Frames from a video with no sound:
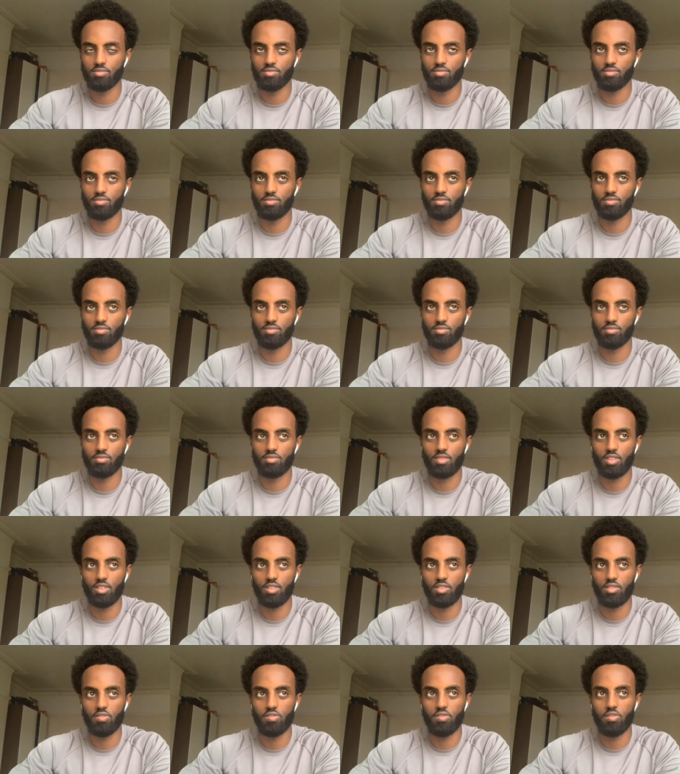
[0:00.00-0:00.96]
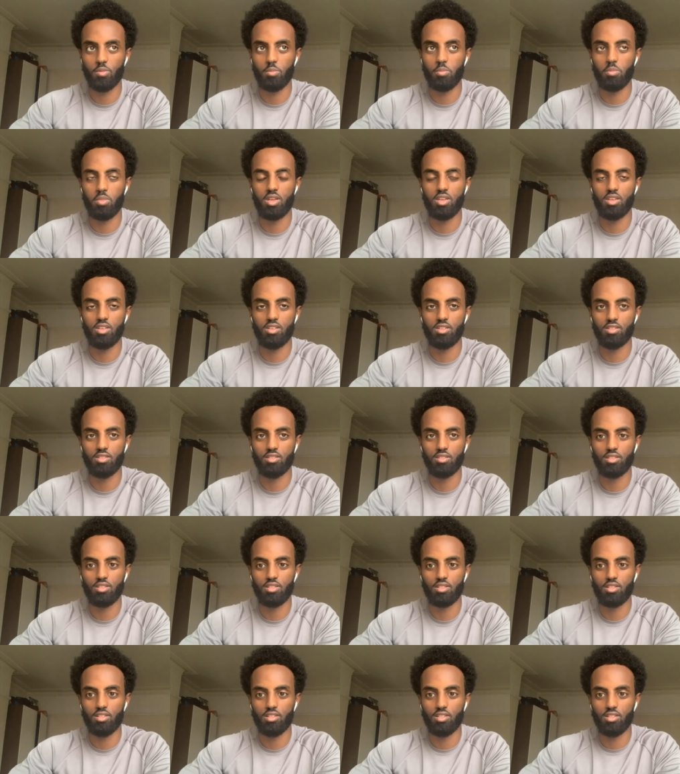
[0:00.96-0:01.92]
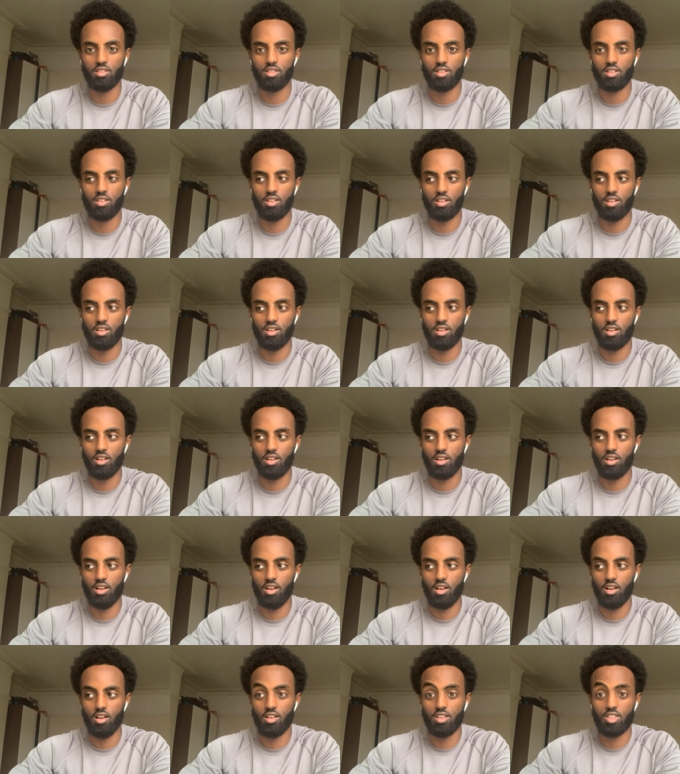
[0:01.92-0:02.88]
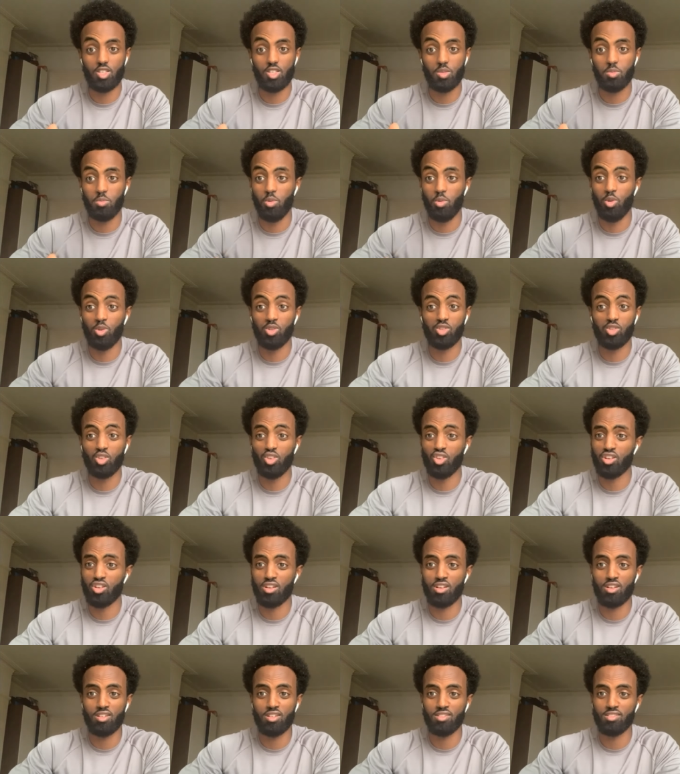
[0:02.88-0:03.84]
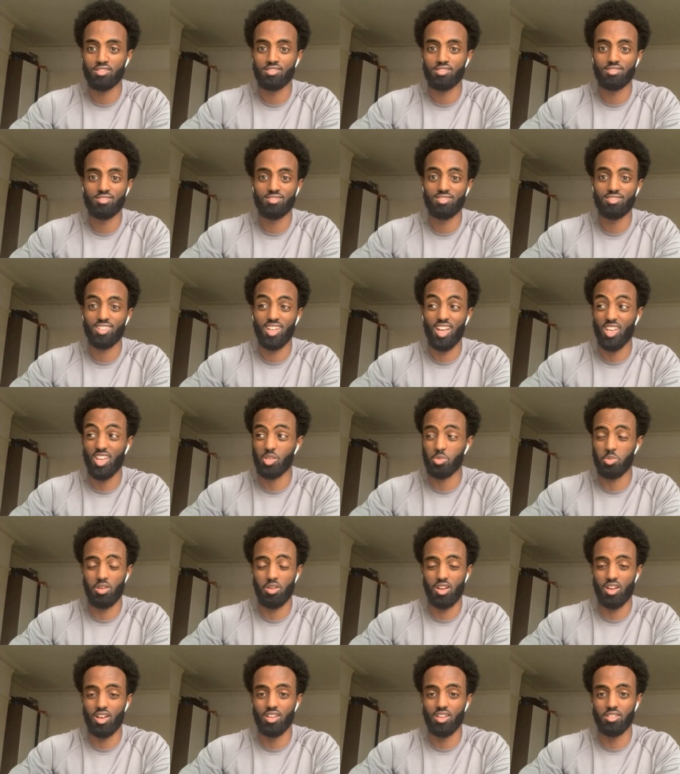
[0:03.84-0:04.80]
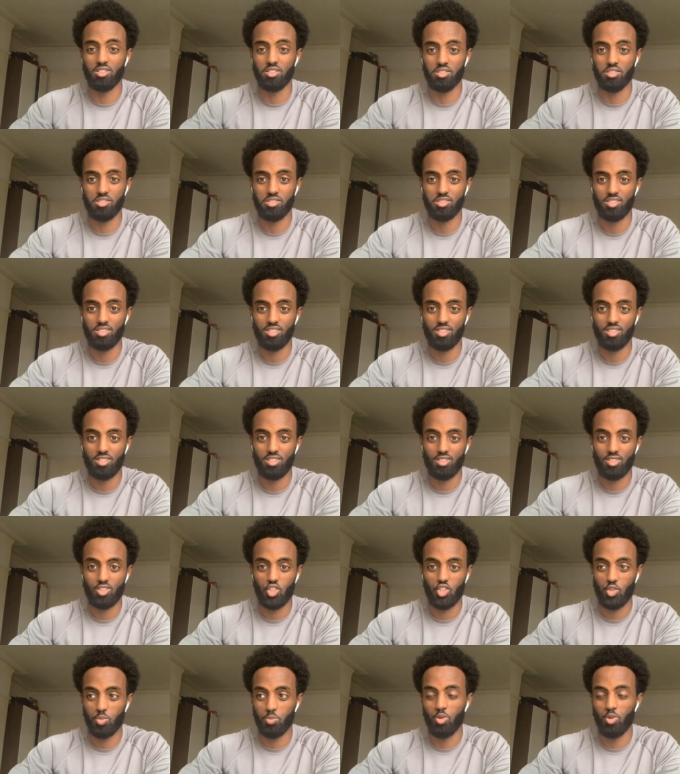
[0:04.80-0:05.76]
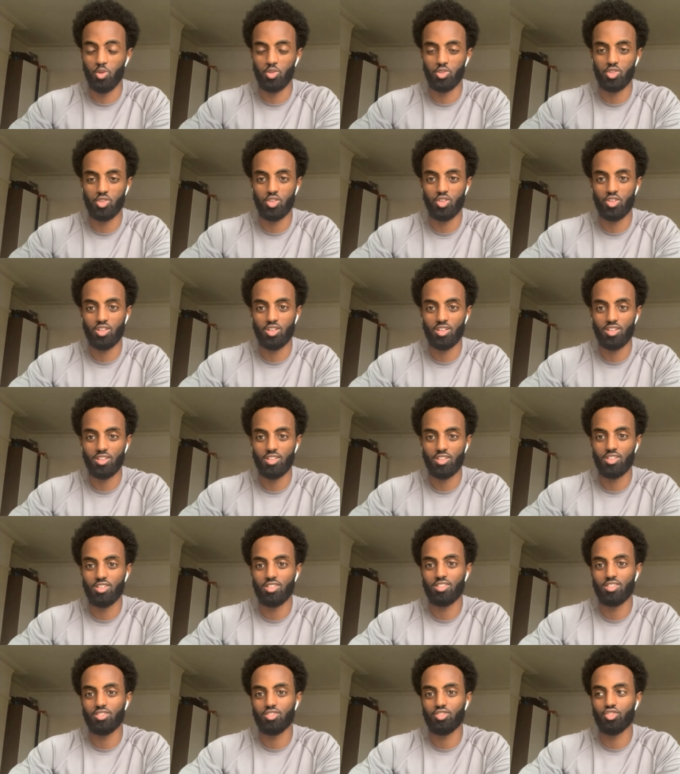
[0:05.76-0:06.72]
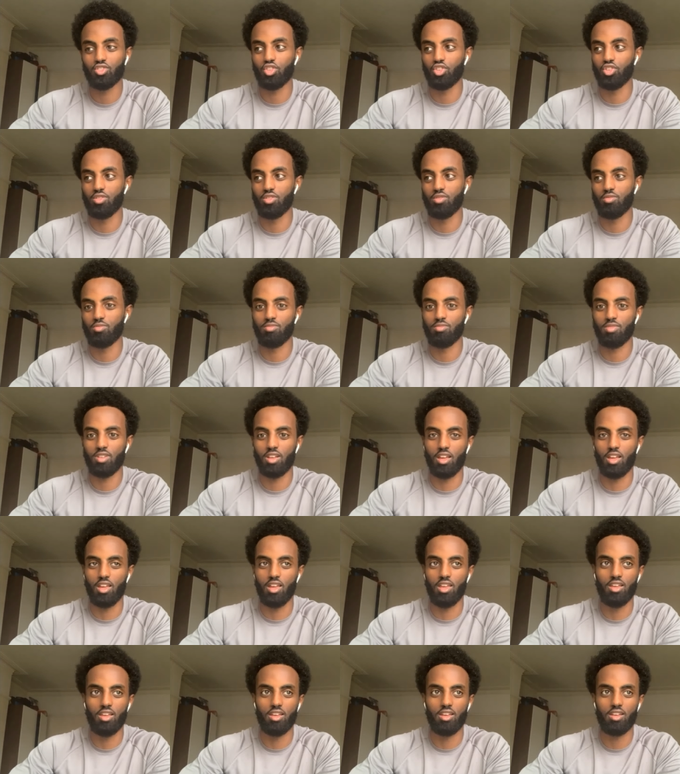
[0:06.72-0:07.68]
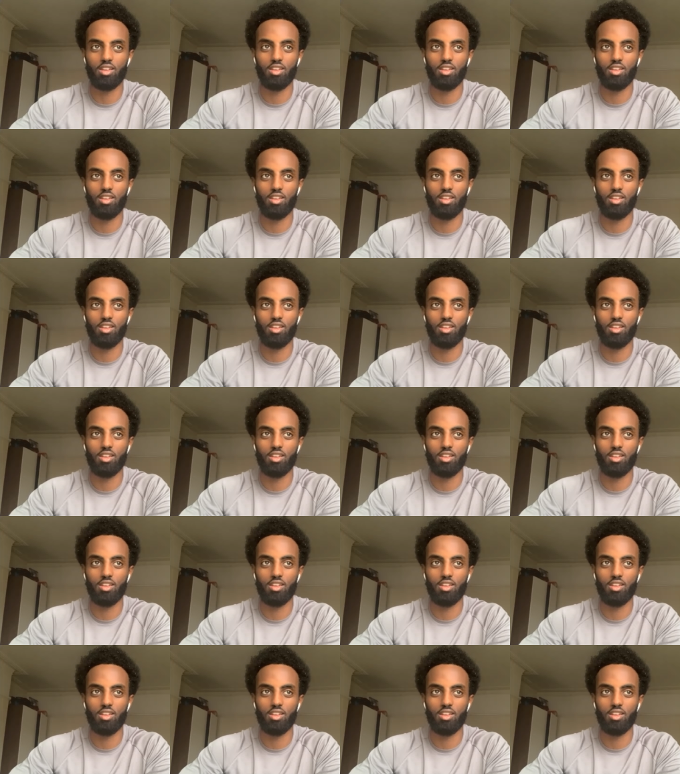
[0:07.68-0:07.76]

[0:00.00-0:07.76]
Mm, for me, small talk. That's what I do. Small talk. Just right.